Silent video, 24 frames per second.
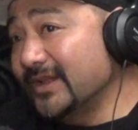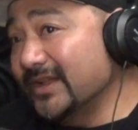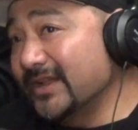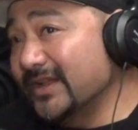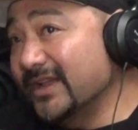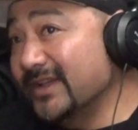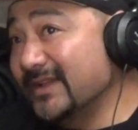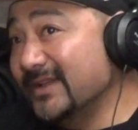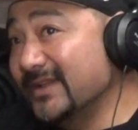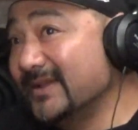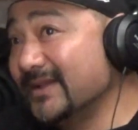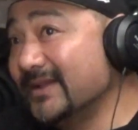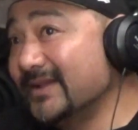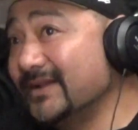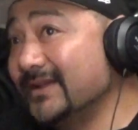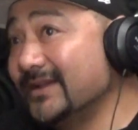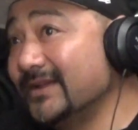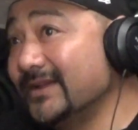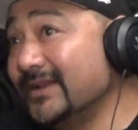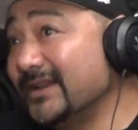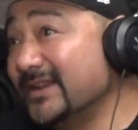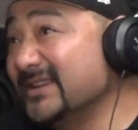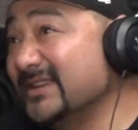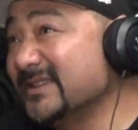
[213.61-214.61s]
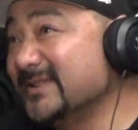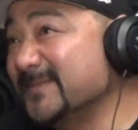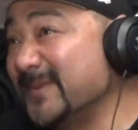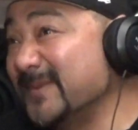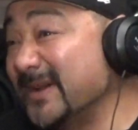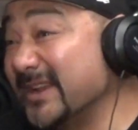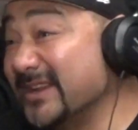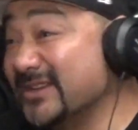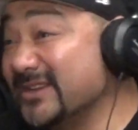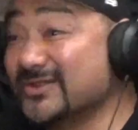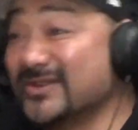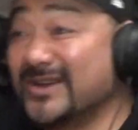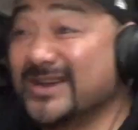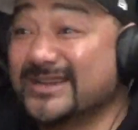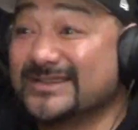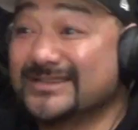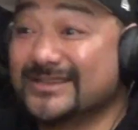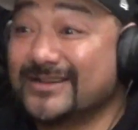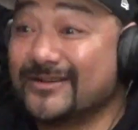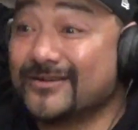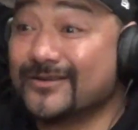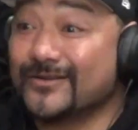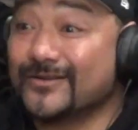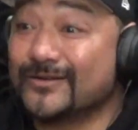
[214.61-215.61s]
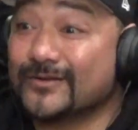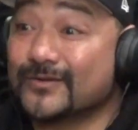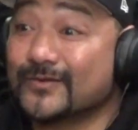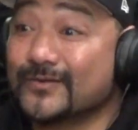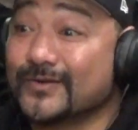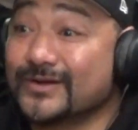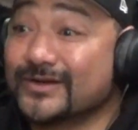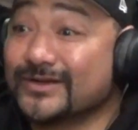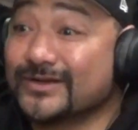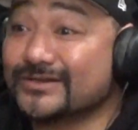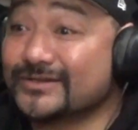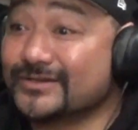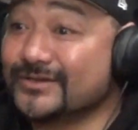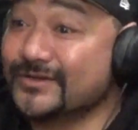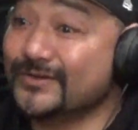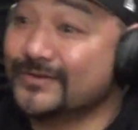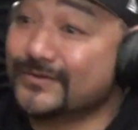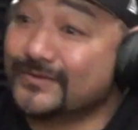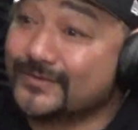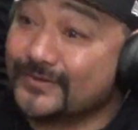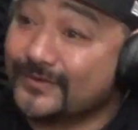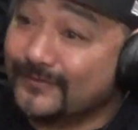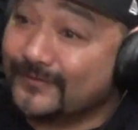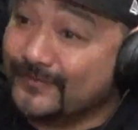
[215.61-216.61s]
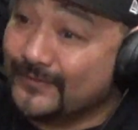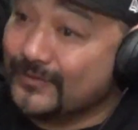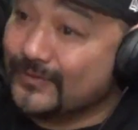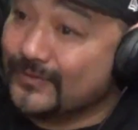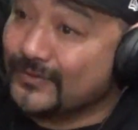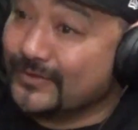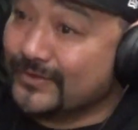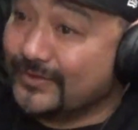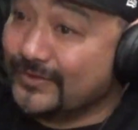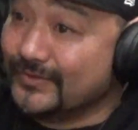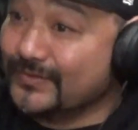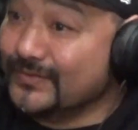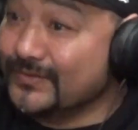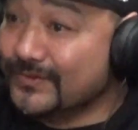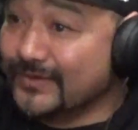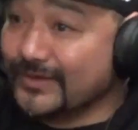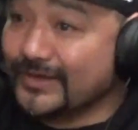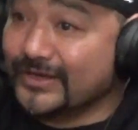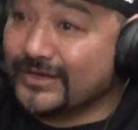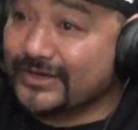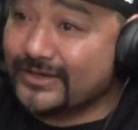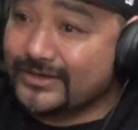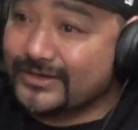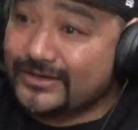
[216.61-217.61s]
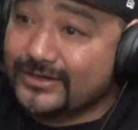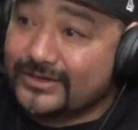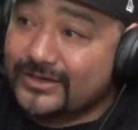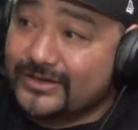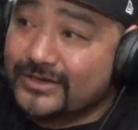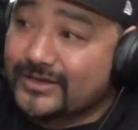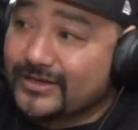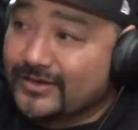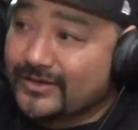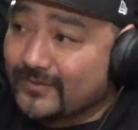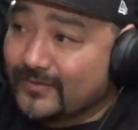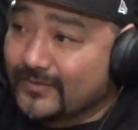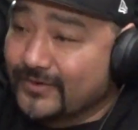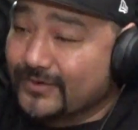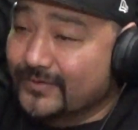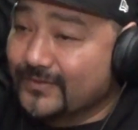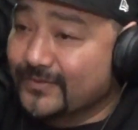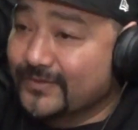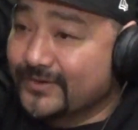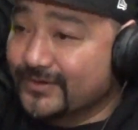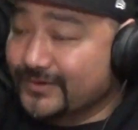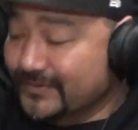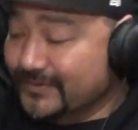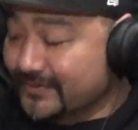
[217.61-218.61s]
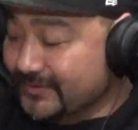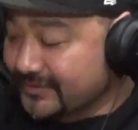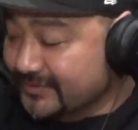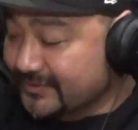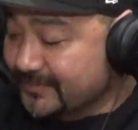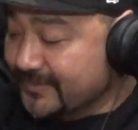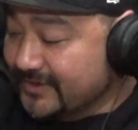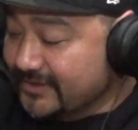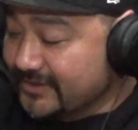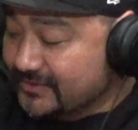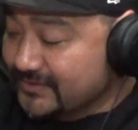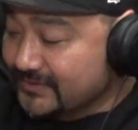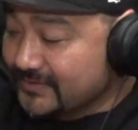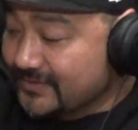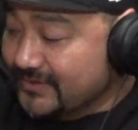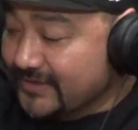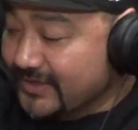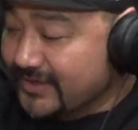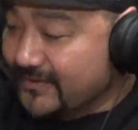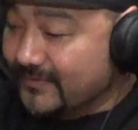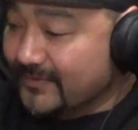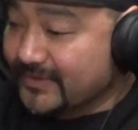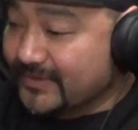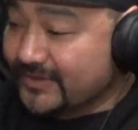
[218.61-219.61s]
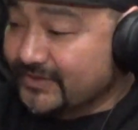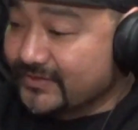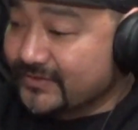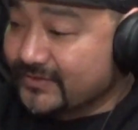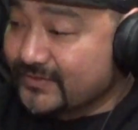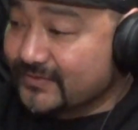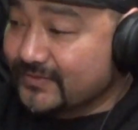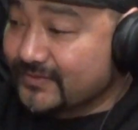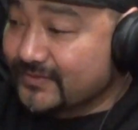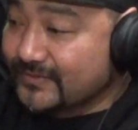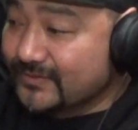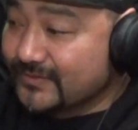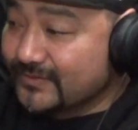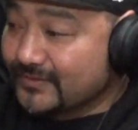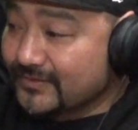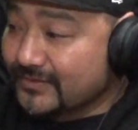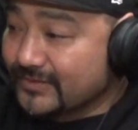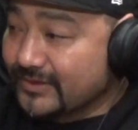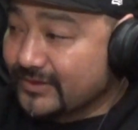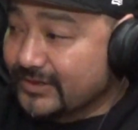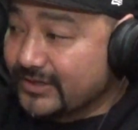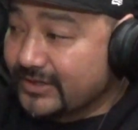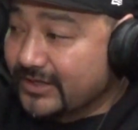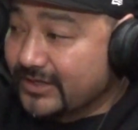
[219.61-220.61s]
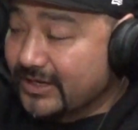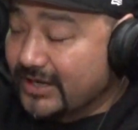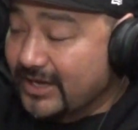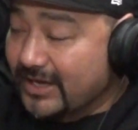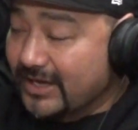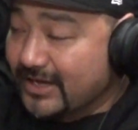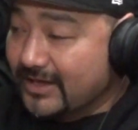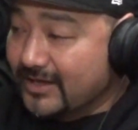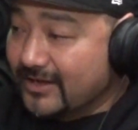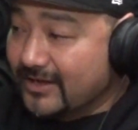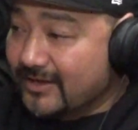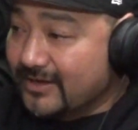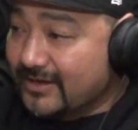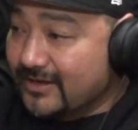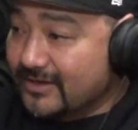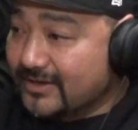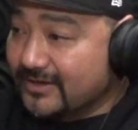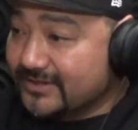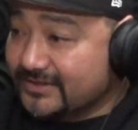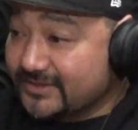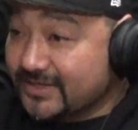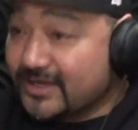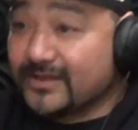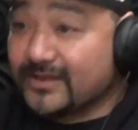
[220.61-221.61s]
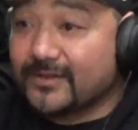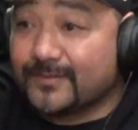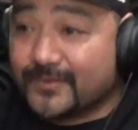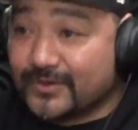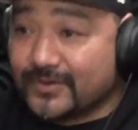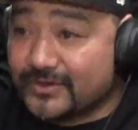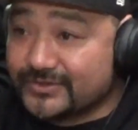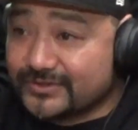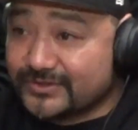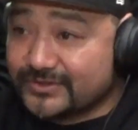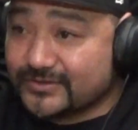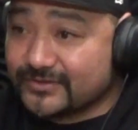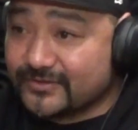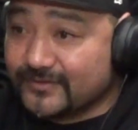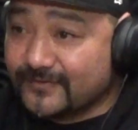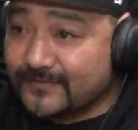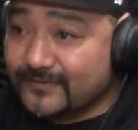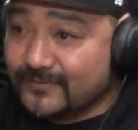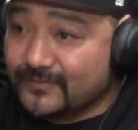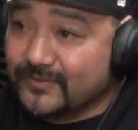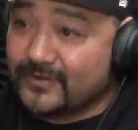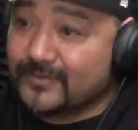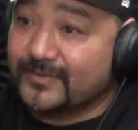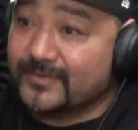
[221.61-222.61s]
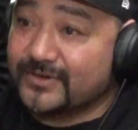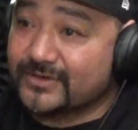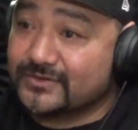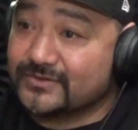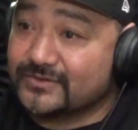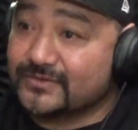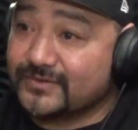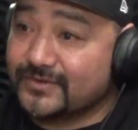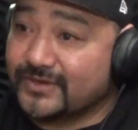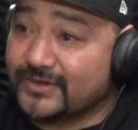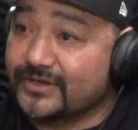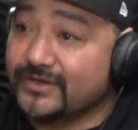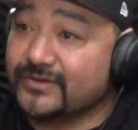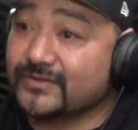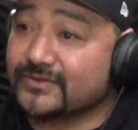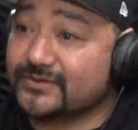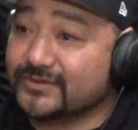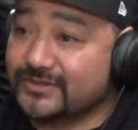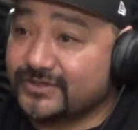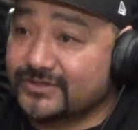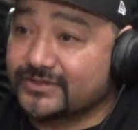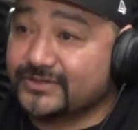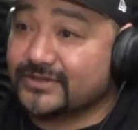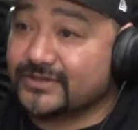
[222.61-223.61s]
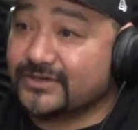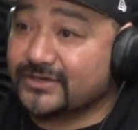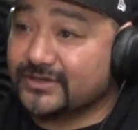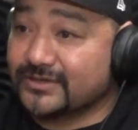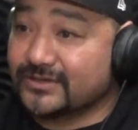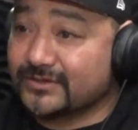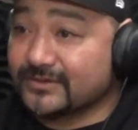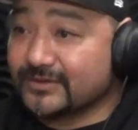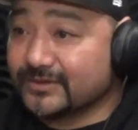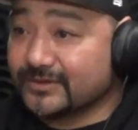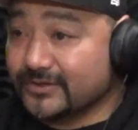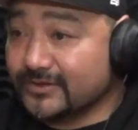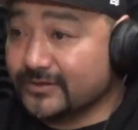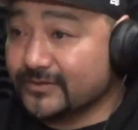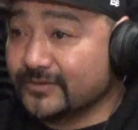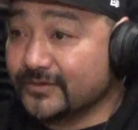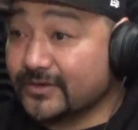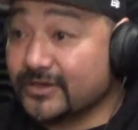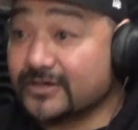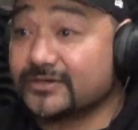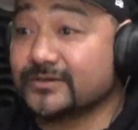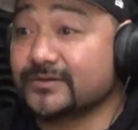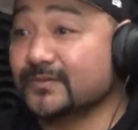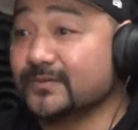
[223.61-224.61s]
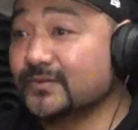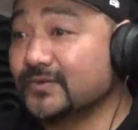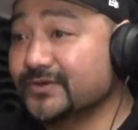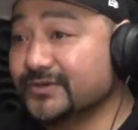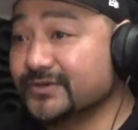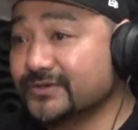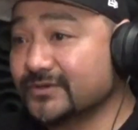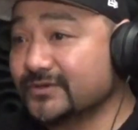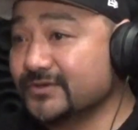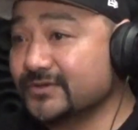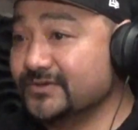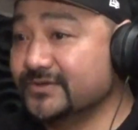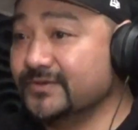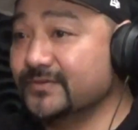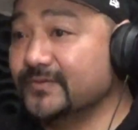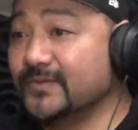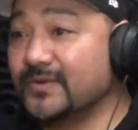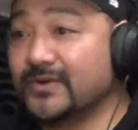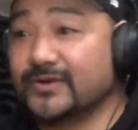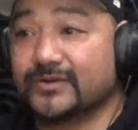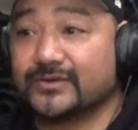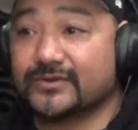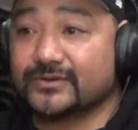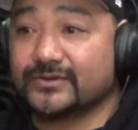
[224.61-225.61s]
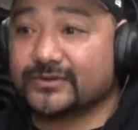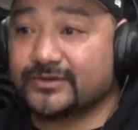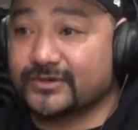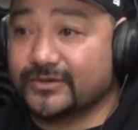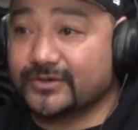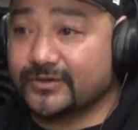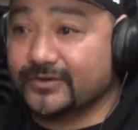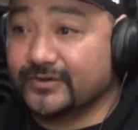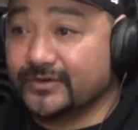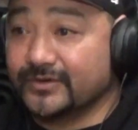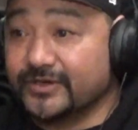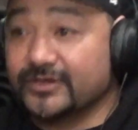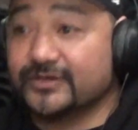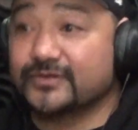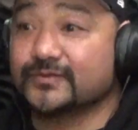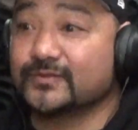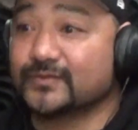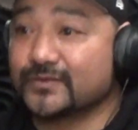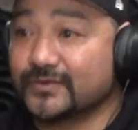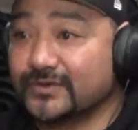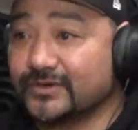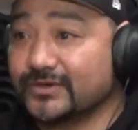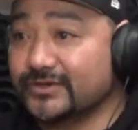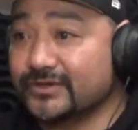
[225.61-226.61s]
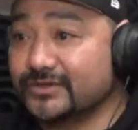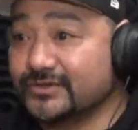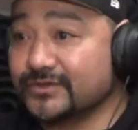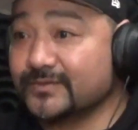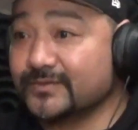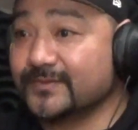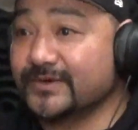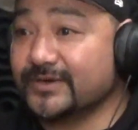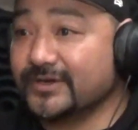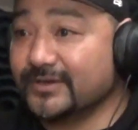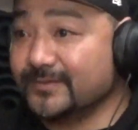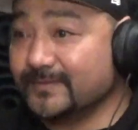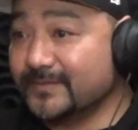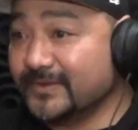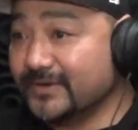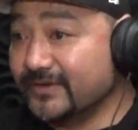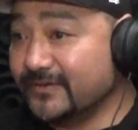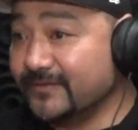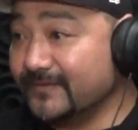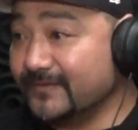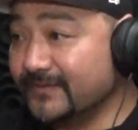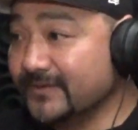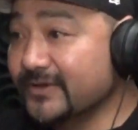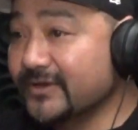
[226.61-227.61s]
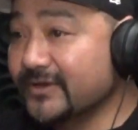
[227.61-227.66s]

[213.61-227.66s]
It is, but it dries out a lot quicker. So if you're going to do that, what you want to do is make sure that when you start the process off, you want to make sure that your seeds are, nice and moist, because it won't, it needs water to germinate. But if